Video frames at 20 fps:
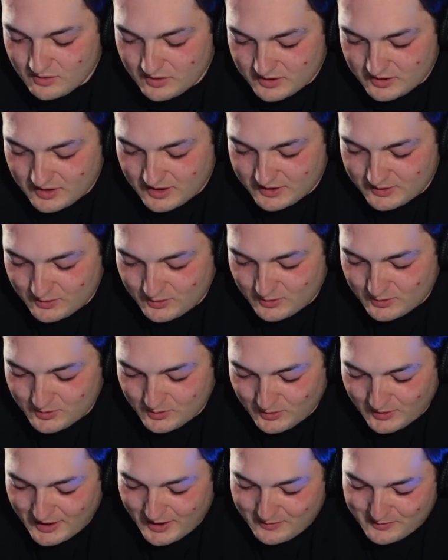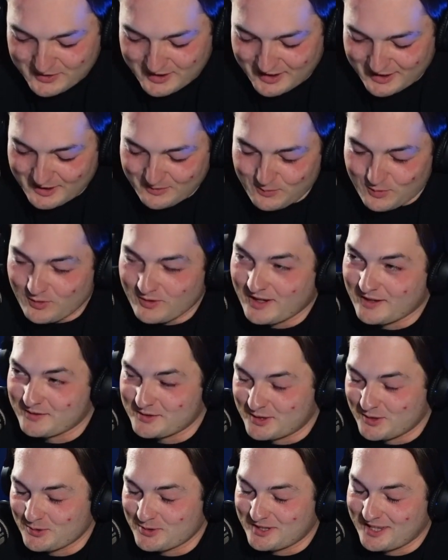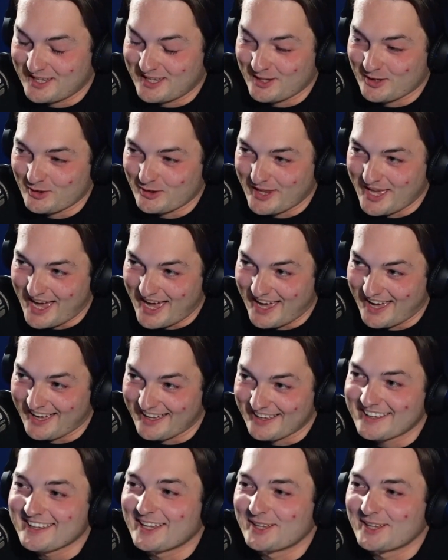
No, I do. Sorry, I was still thinking on the hat.